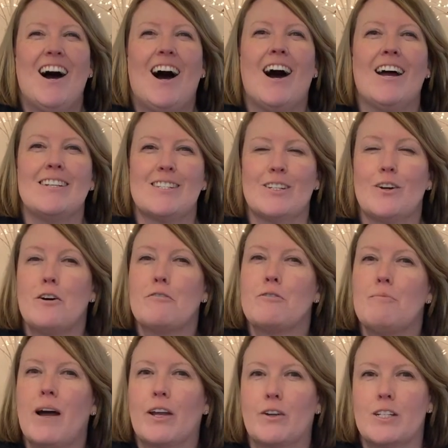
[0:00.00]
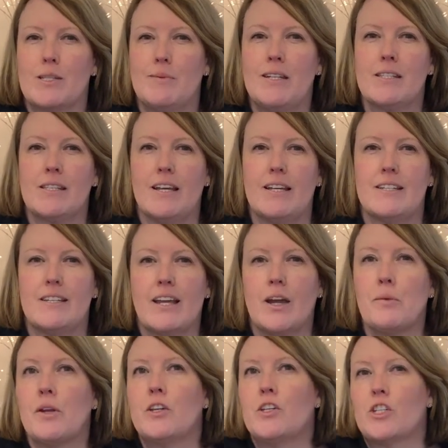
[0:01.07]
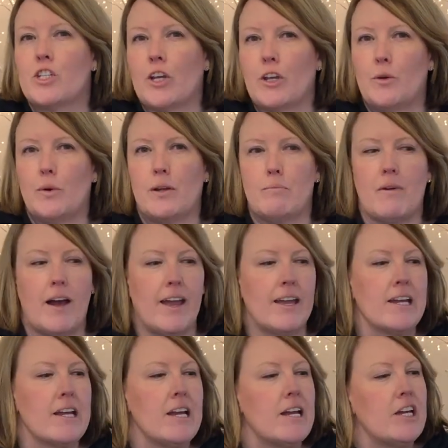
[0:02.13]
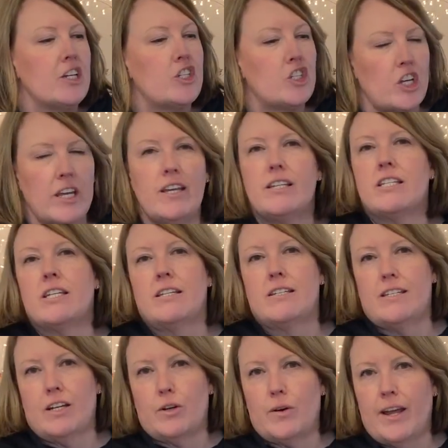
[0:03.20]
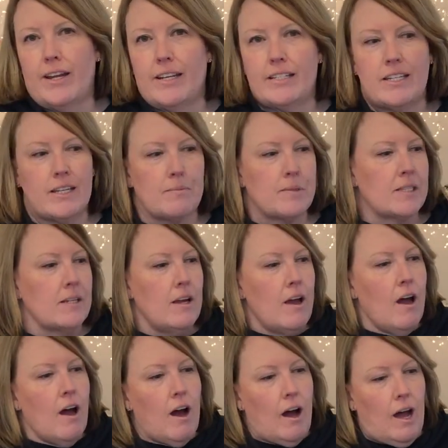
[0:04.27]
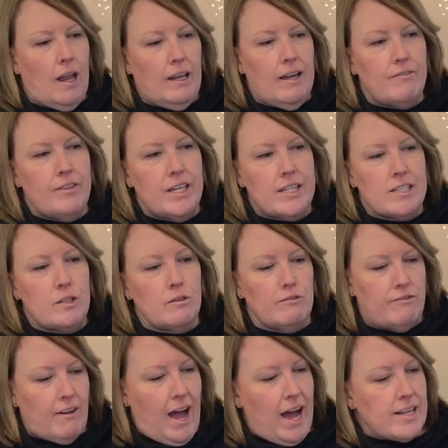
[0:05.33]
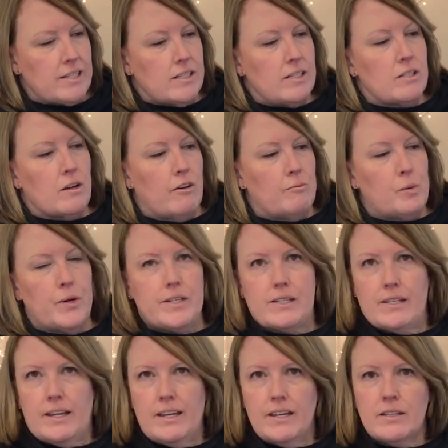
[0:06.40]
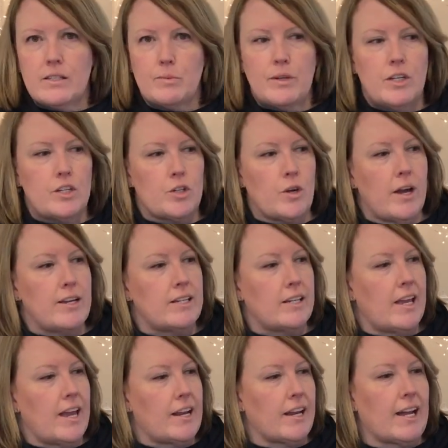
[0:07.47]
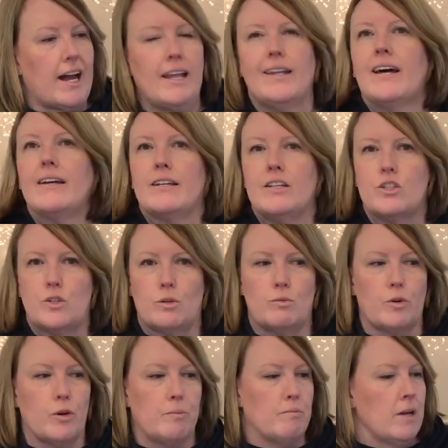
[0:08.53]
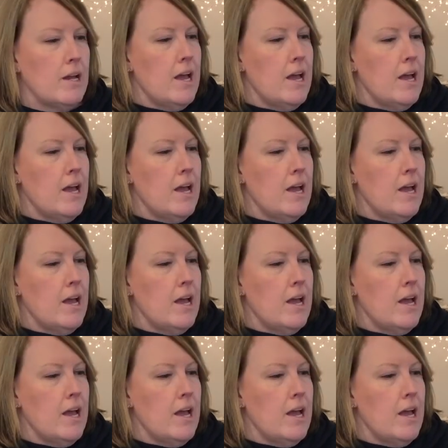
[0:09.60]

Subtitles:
Hi, it's Nicole from My Christmas, and today I wanted to show you one of my cheat decorating tips. I love these little vases of poinsettias when you're trying to get a colour into a room.